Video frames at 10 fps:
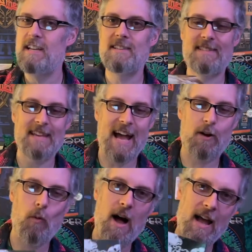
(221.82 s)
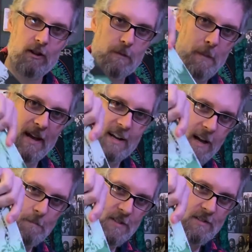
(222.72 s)
Zakk Wylde
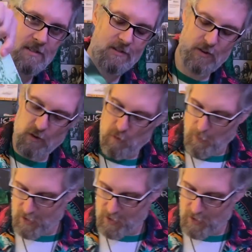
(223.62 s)
pickups to put